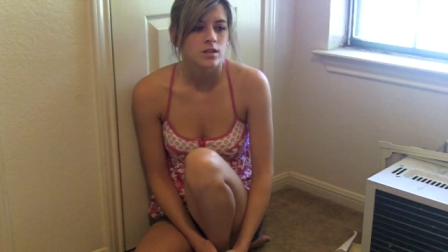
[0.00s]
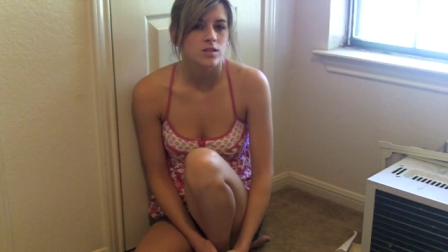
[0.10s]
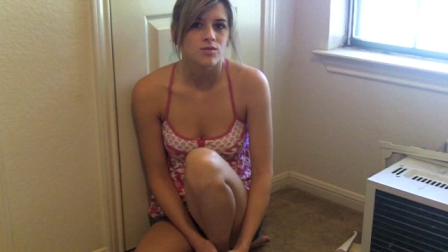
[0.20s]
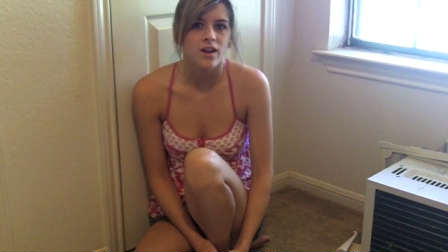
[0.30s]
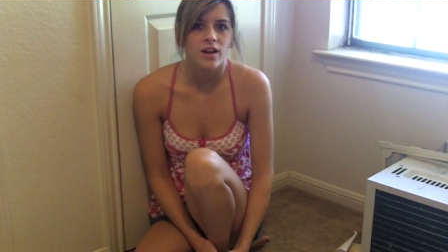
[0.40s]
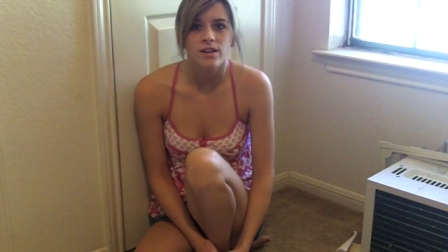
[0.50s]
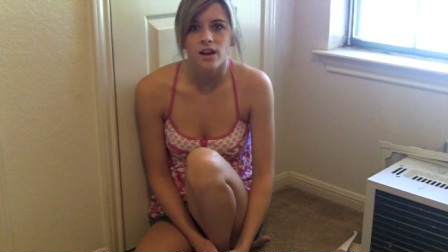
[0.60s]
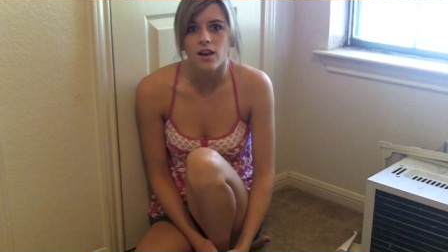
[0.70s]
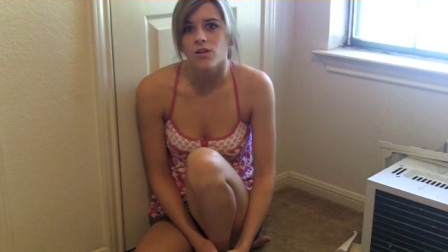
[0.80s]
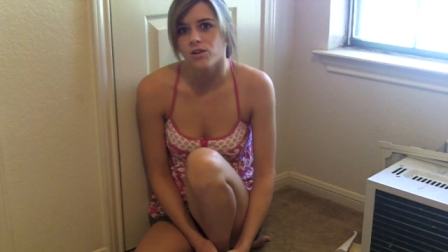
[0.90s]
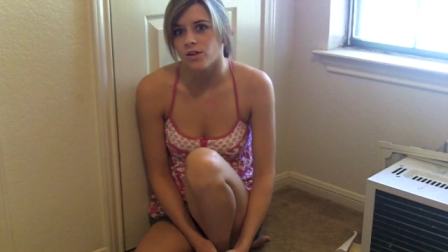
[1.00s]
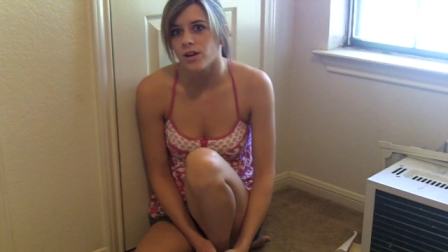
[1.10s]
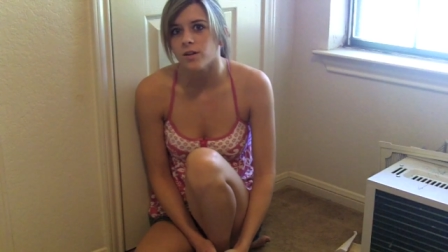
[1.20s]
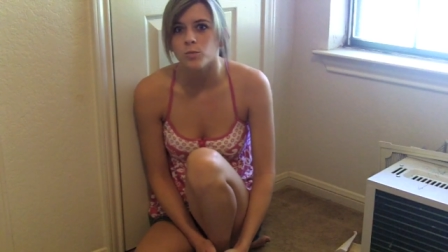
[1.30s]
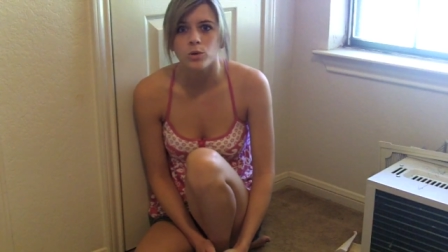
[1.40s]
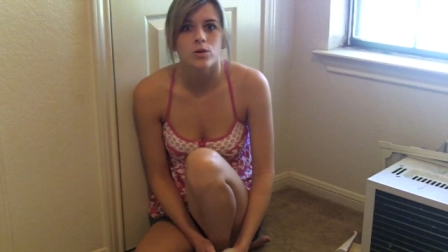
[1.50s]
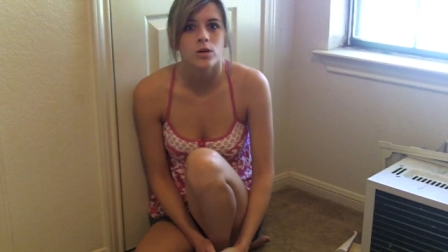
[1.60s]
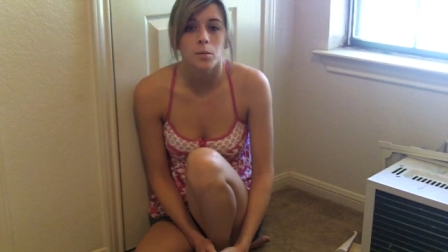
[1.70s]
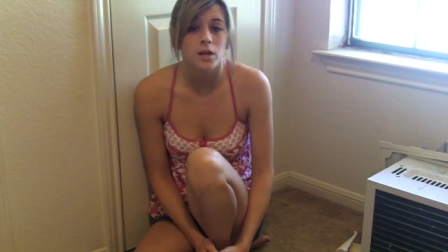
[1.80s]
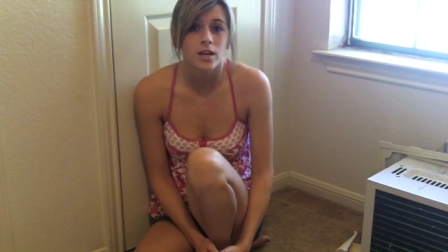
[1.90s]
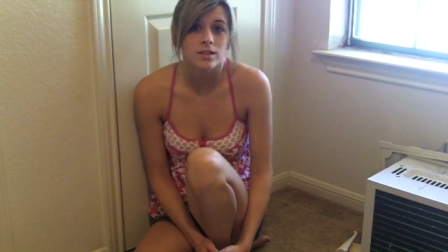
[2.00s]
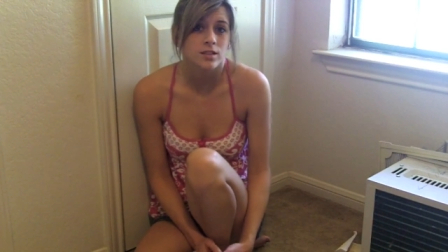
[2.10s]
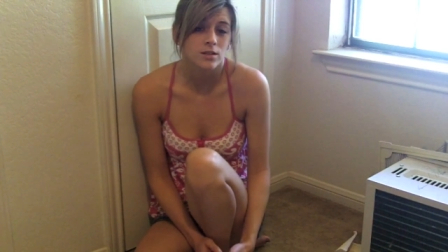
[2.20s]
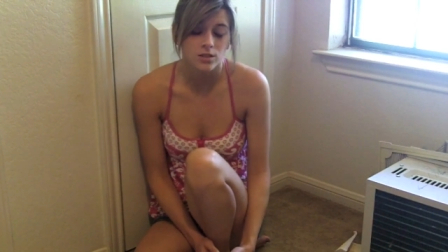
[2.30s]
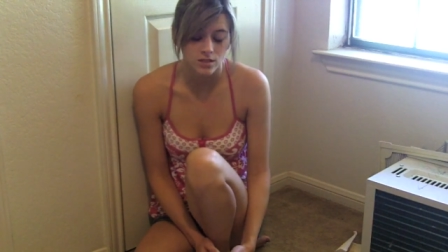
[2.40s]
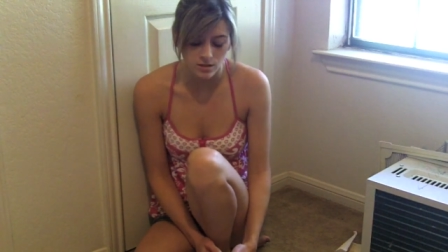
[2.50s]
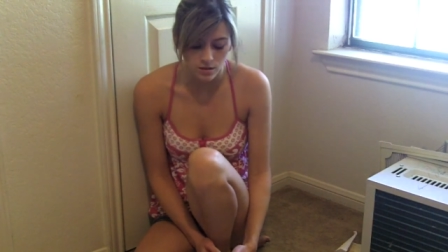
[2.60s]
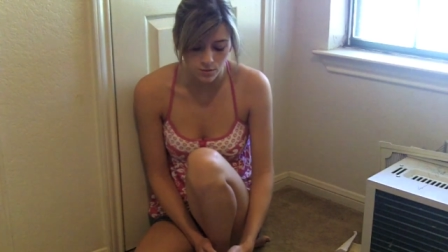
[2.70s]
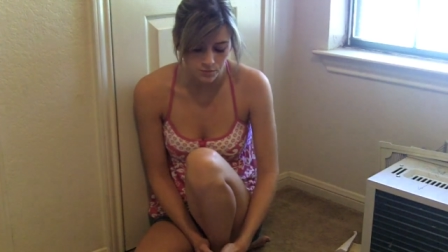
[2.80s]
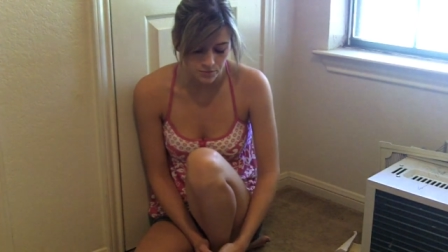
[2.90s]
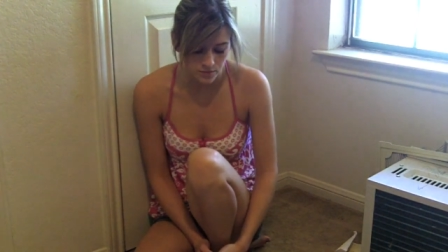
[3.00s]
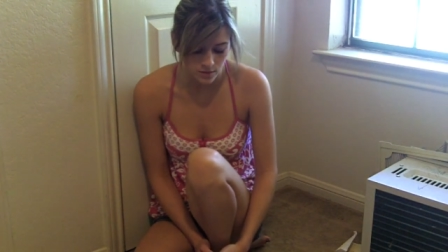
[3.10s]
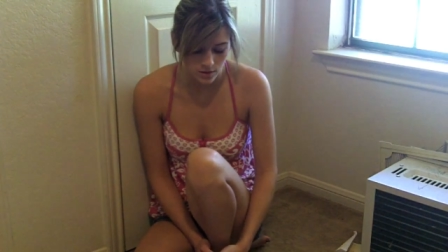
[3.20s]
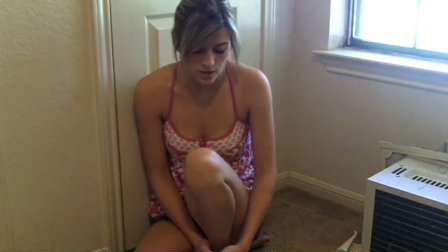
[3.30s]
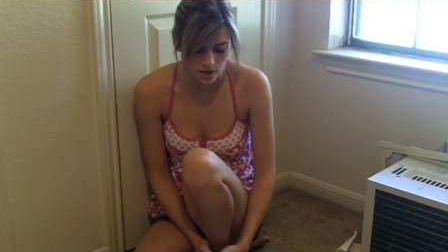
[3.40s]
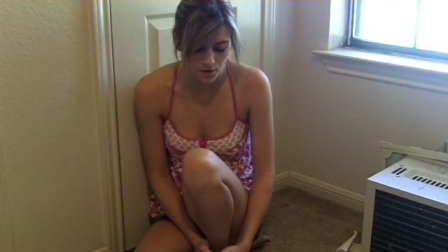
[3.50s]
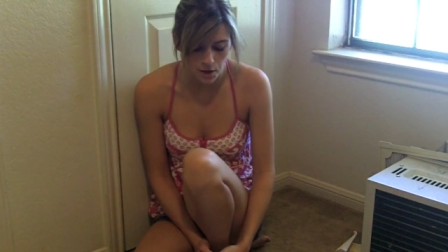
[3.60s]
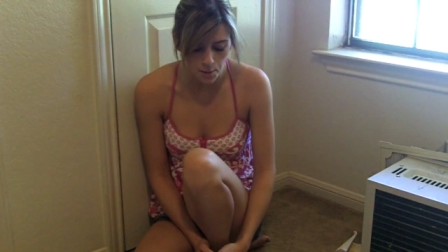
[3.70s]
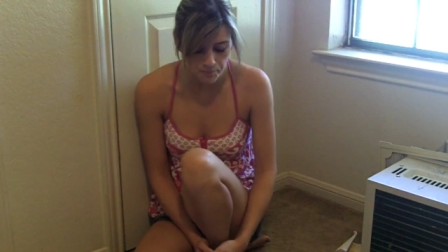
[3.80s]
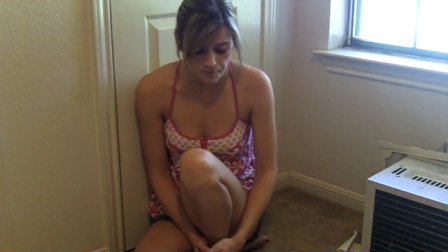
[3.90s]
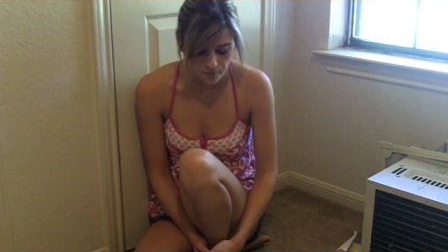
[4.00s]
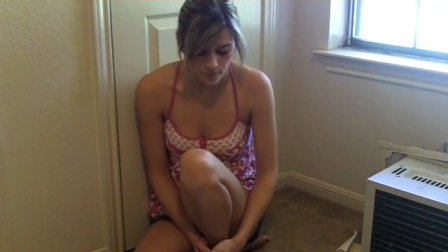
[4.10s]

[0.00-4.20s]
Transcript: It's red and yellow and green and blue cupcakes. So just go check her out.